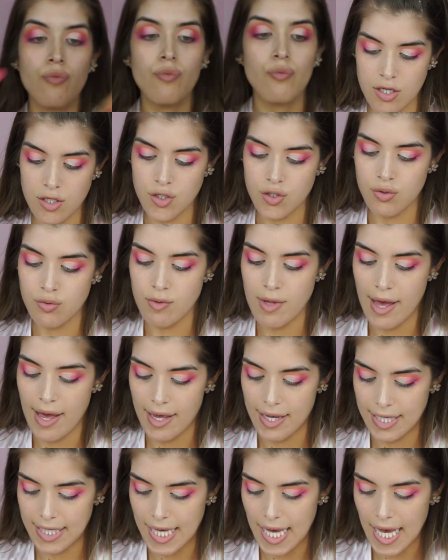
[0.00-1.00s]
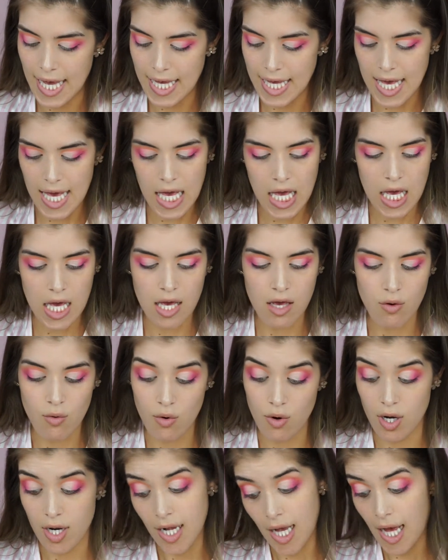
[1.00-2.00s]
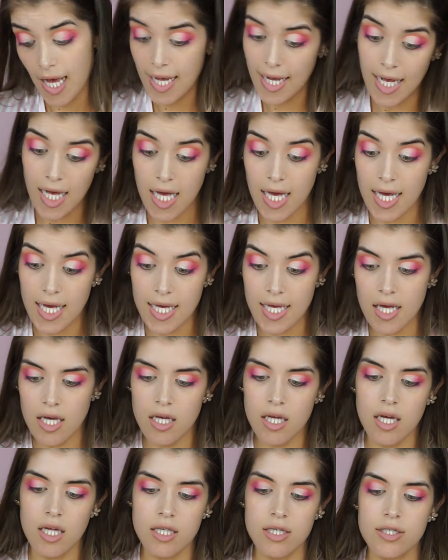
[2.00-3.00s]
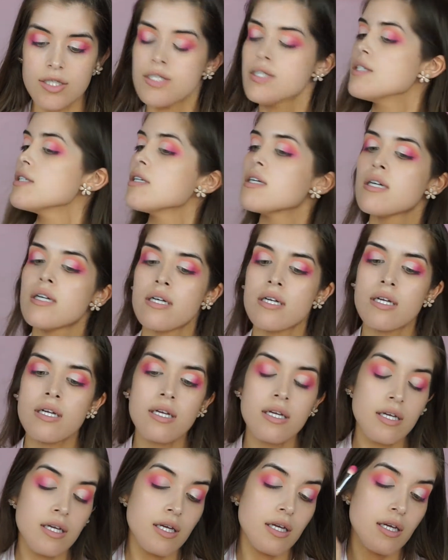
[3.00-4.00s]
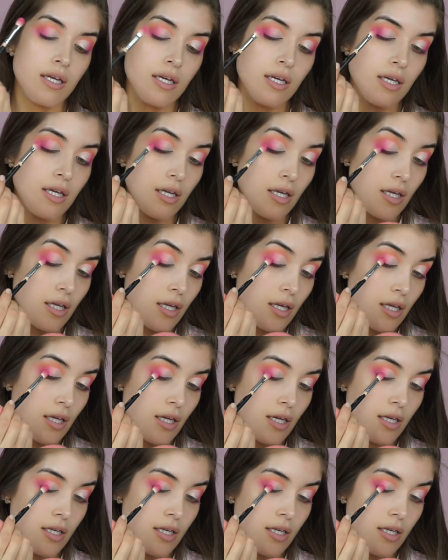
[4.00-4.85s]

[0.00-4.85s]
into that KK or Kai Kai color. And